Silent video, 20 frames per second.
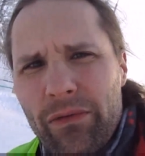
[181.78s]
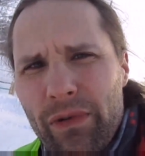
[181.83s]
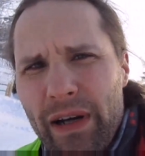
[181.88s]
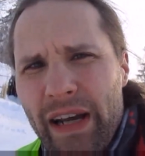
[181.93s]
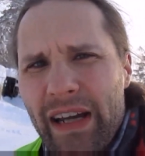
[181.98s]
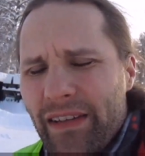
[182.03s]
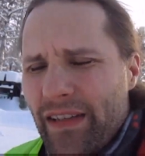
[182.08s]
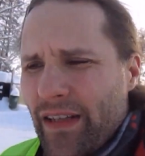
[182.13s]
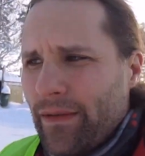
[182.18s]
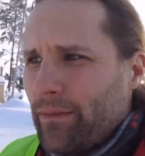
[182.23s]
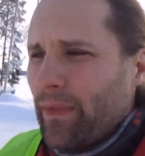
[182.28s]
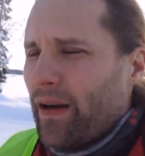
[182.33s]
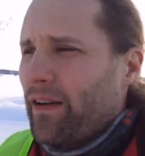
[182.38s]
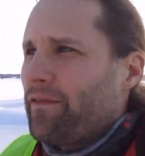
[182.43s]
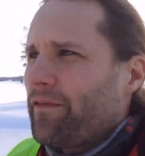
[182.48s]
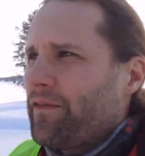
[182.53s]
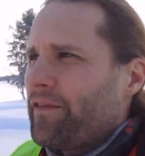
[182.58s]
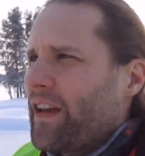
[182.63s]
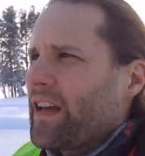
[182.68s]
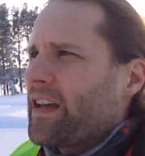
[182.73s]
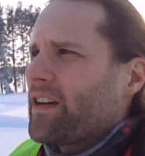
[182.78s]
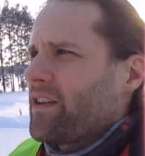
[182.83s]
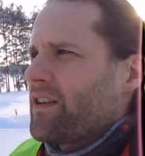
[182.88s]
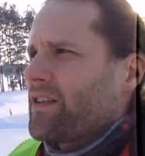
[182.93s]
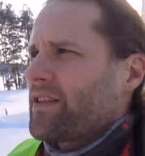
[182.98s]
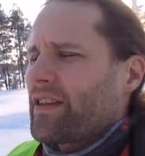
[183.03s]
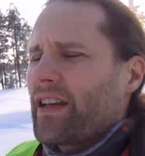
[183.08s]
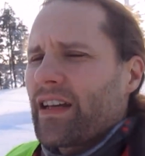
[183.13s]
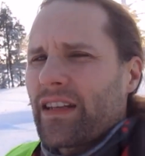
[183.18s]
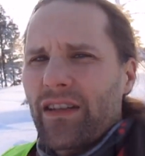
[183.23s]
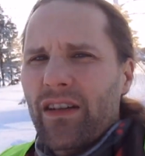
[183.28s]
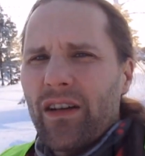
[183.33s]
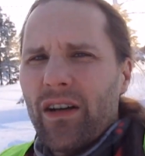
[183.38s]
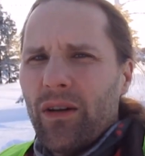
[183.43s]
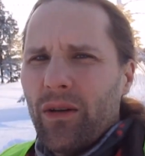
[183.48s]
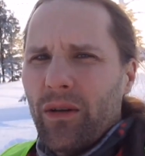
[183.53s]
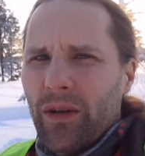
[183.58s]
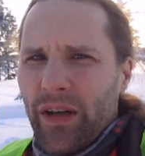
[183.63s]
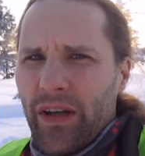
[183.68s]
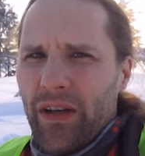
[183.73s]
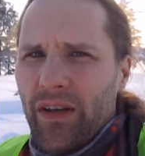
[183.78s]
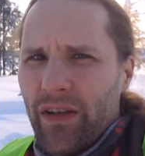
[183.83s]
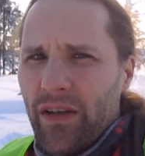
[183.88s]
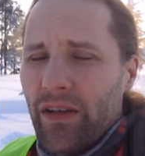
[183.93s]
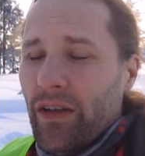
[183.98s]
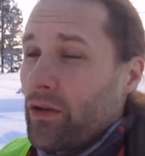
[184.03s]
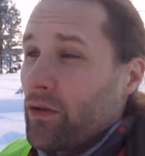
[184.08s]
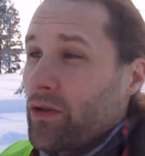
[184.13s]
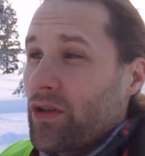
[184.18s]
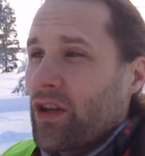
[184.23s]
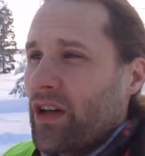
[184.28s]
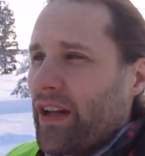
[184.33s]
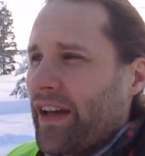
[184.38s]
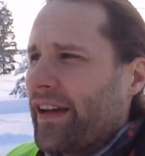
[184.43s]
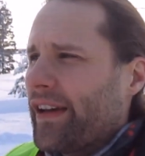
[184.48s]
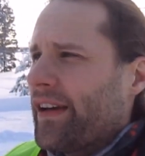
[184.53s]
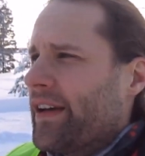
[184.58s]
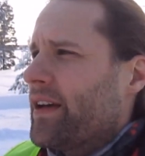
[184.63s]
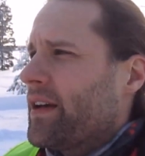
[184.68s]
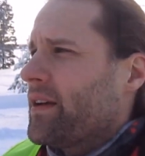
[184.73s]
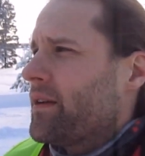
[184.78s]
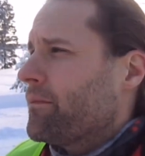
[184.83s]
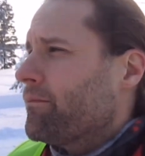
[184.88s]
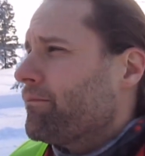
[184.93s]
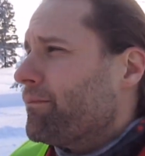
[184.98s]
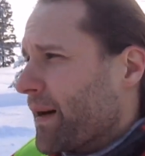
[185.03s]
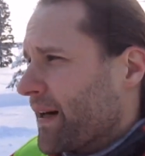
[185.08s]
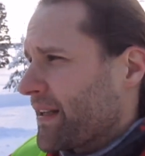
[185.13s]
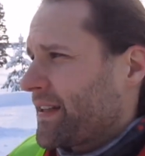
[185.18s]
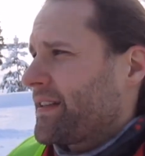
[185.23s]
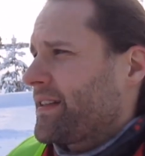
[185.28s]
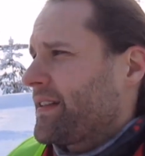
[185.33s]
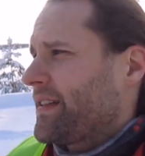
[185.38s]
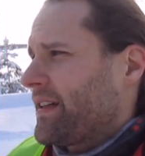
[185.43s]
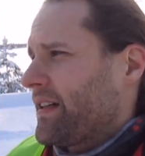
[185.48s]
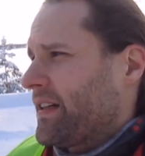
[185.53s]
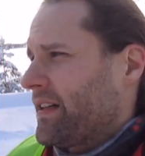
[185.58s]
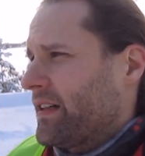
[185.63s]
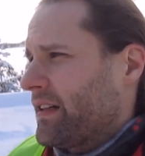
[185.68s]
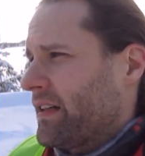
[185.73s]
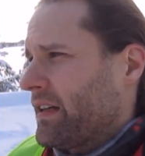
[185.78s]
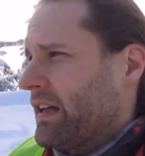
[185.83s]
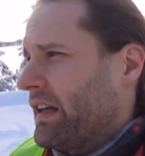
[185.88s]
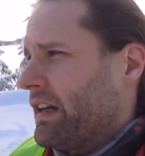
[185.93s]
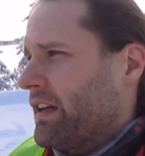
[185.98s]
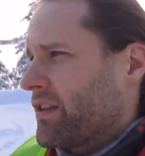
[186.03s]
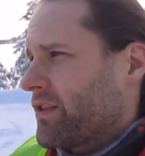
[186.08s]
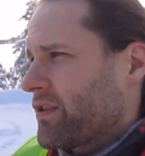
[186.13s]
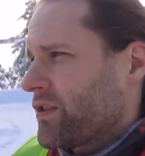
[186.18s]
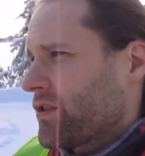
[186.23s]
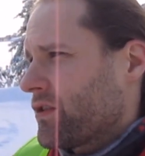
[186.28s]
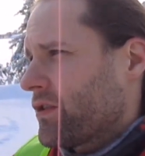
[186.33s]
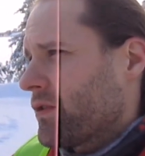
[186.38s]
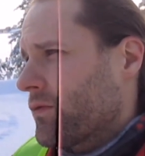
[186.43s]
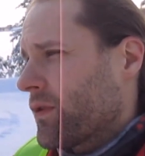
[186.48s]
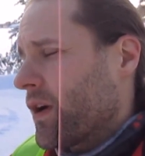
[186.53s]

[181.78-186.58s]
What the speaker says: rare that my fingers get cold, usually. But it's the